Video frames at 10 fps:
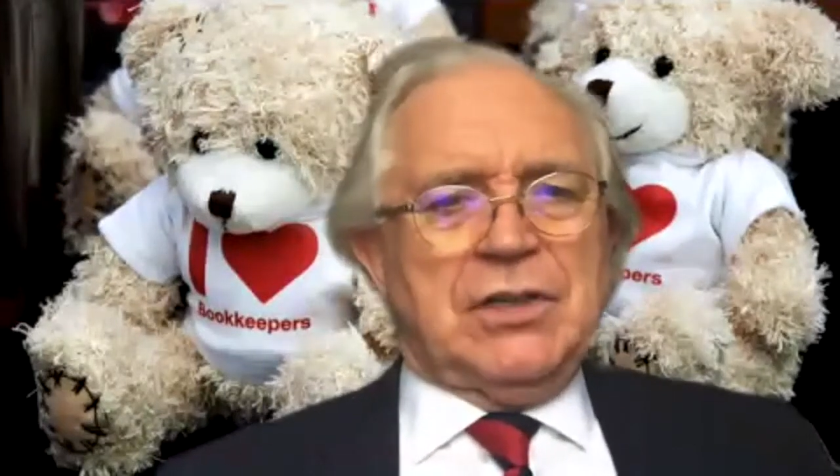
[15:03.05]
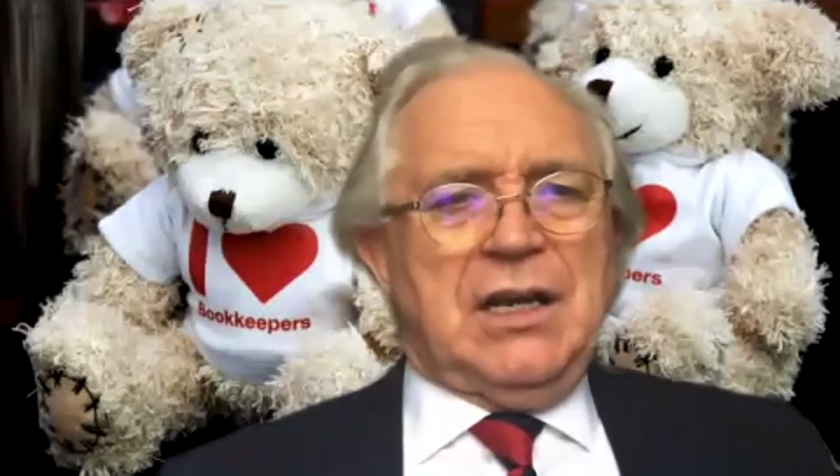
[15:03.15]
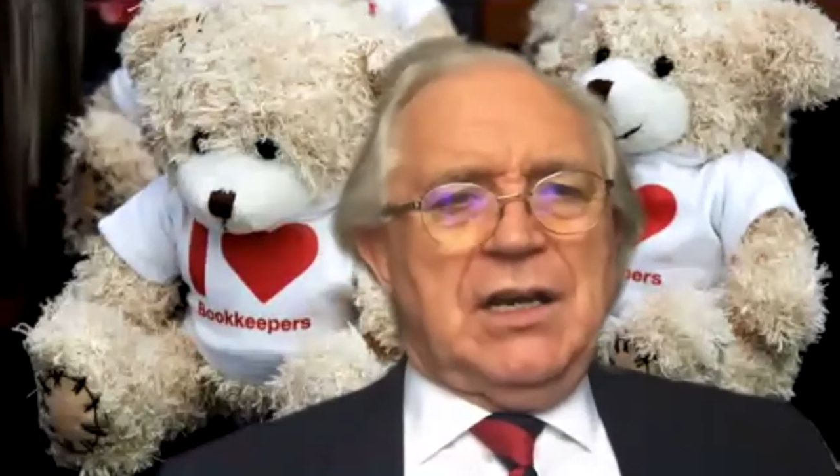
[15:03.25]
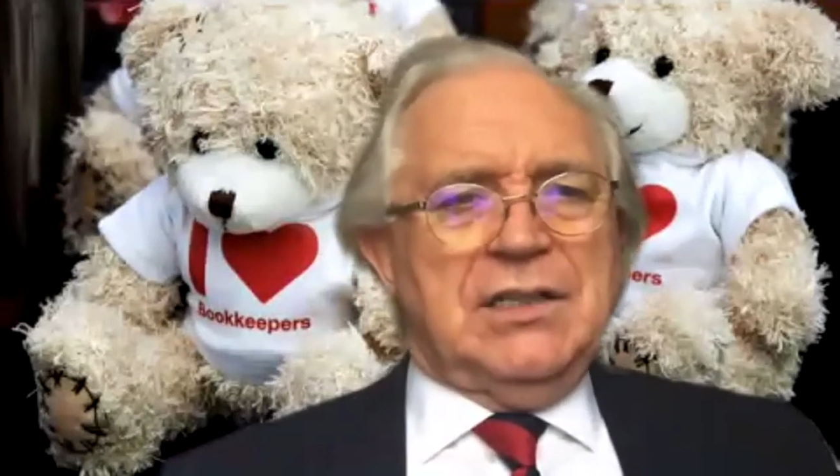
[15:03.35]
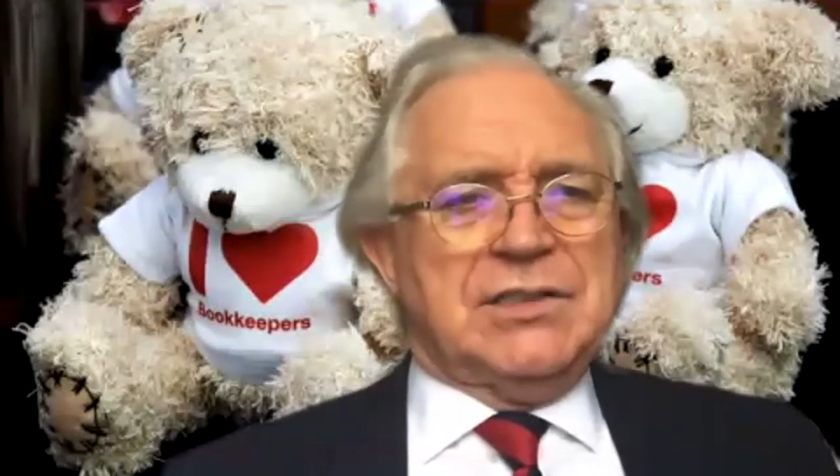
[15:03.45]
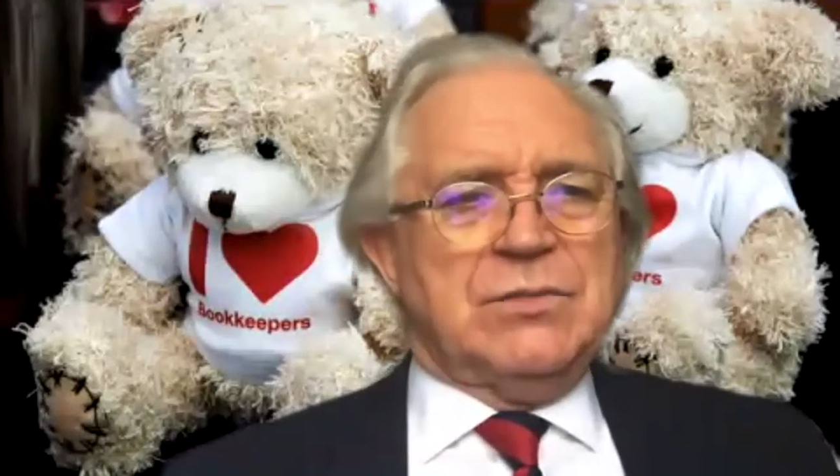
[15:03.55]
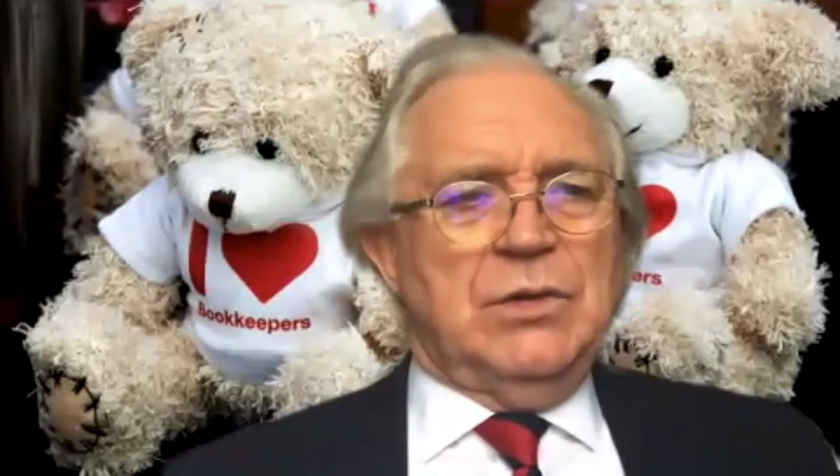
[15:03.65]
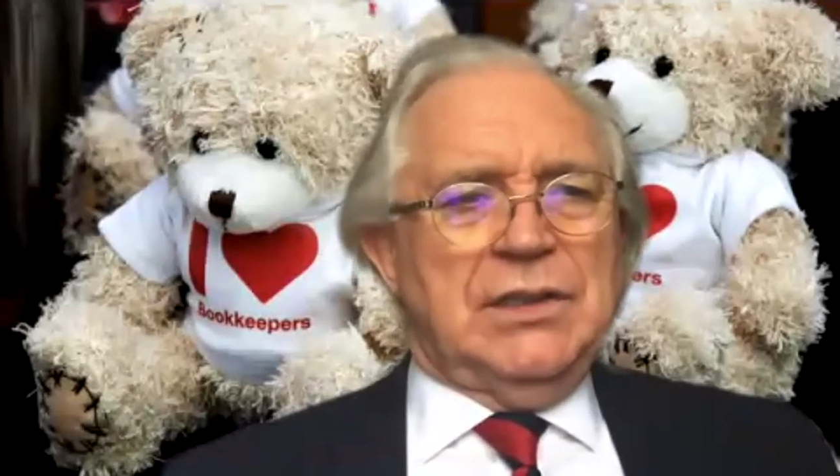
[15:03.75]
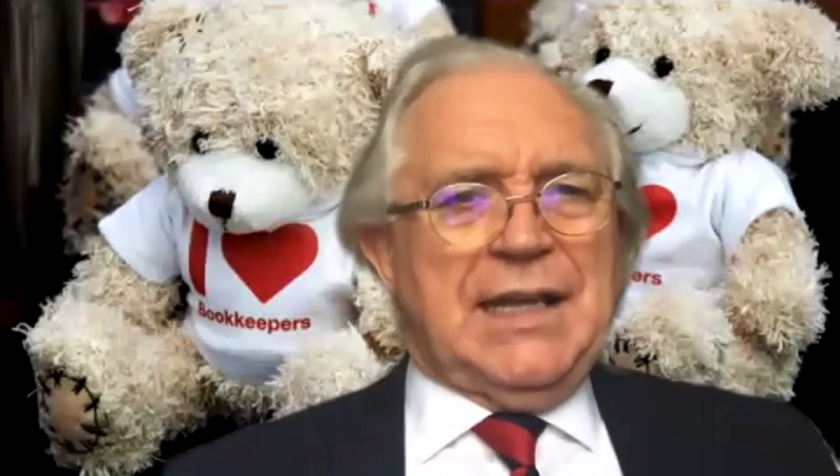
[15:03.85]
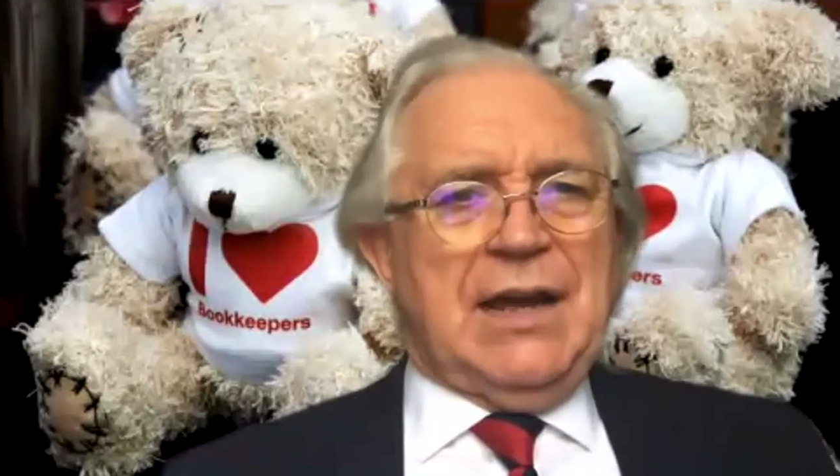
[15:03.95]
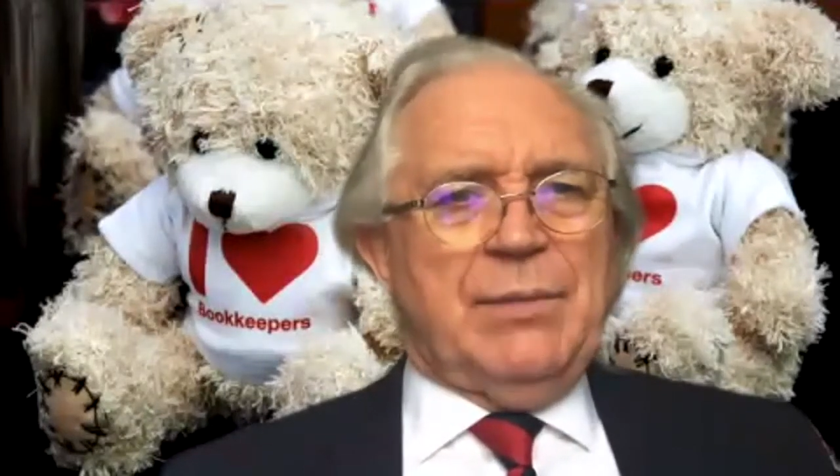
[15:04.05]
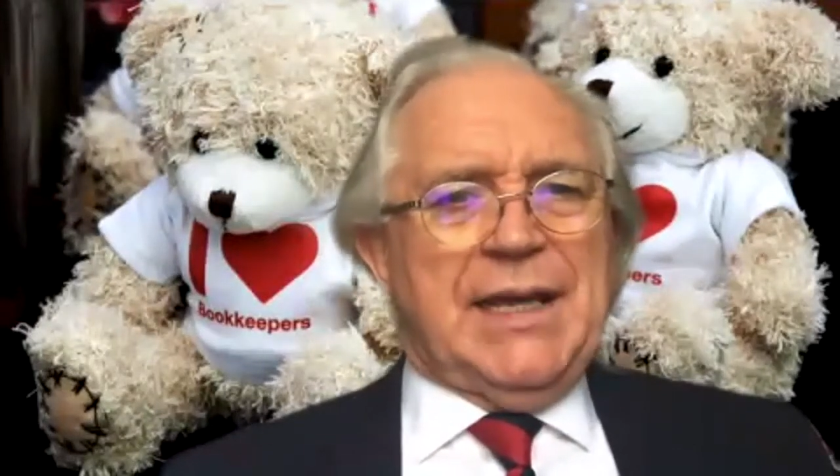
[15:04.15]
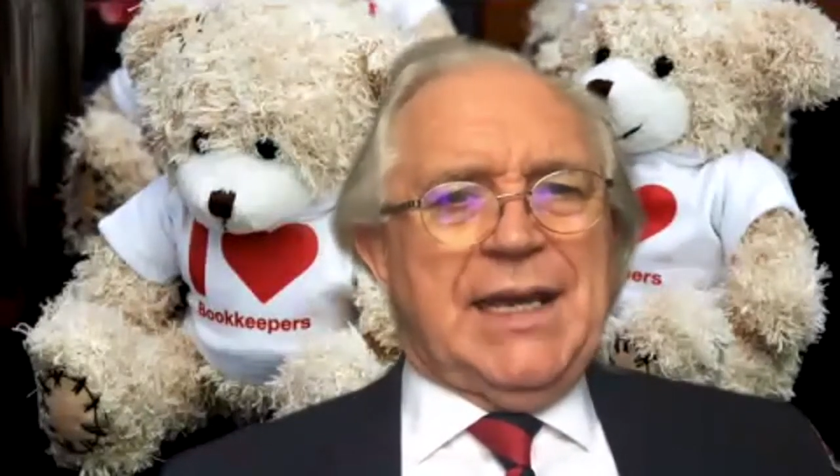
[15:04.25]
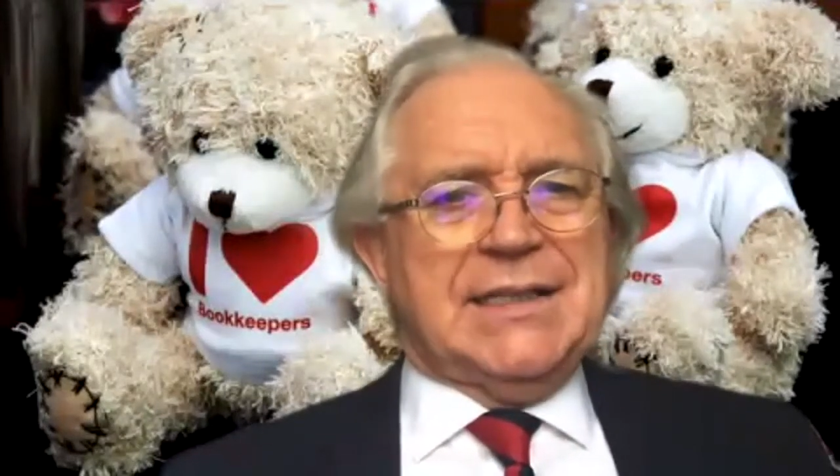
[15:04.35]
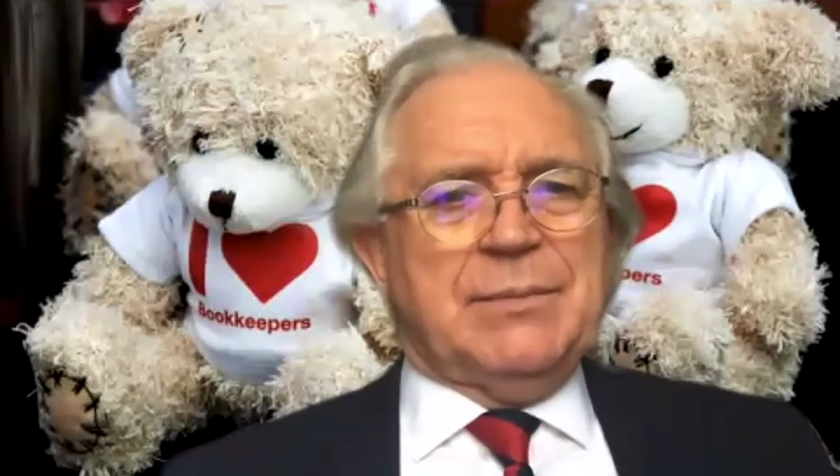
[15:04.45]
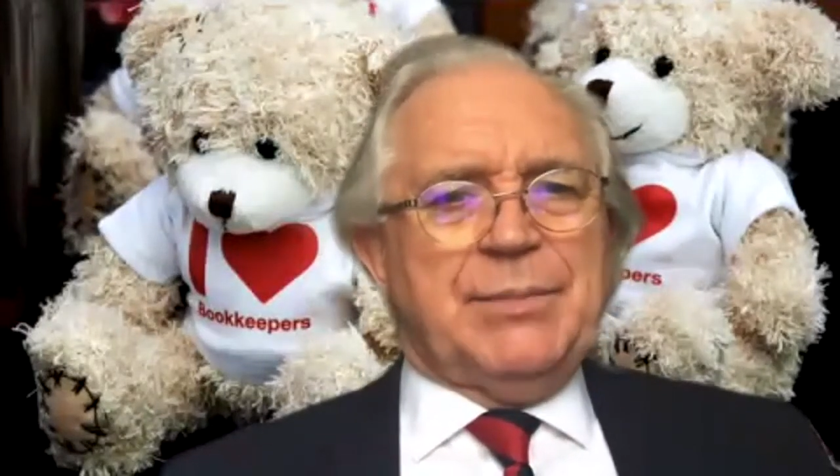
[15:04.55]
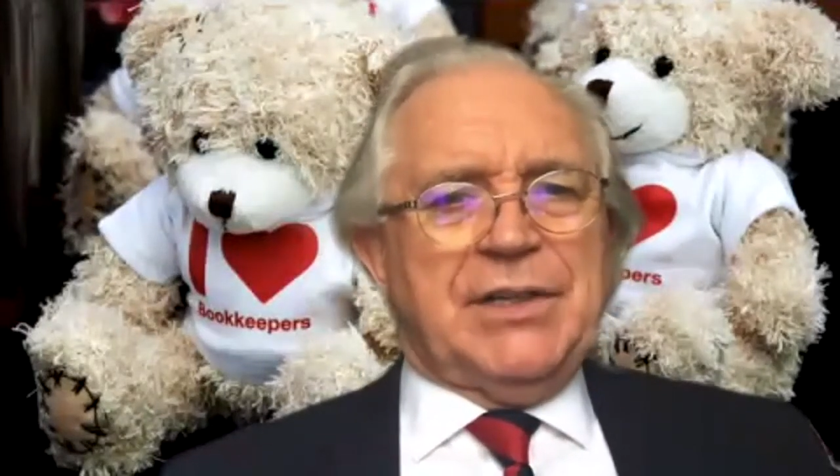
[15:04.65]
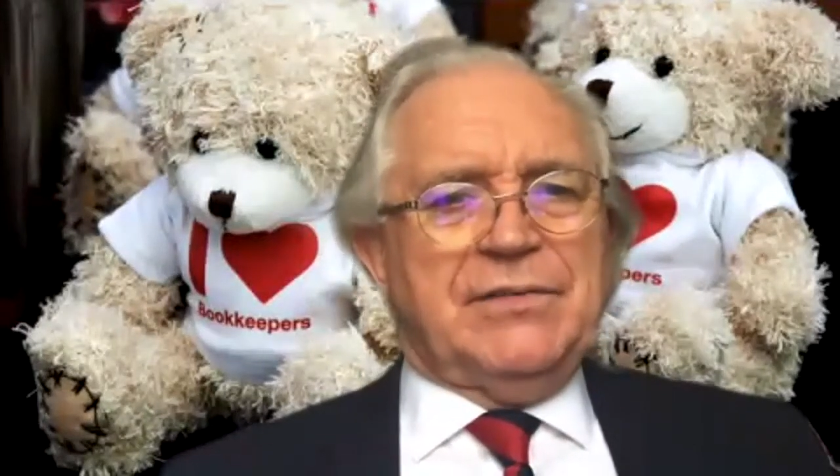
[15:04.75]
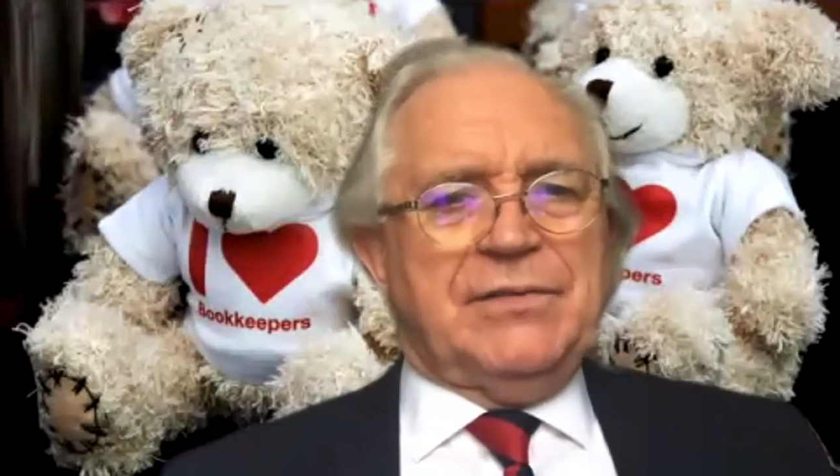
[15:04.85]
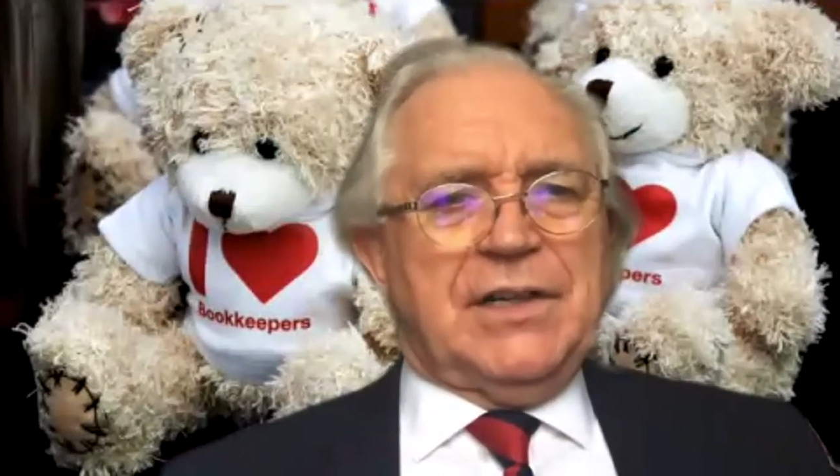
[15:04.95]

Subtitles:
clients will now be getting a bit of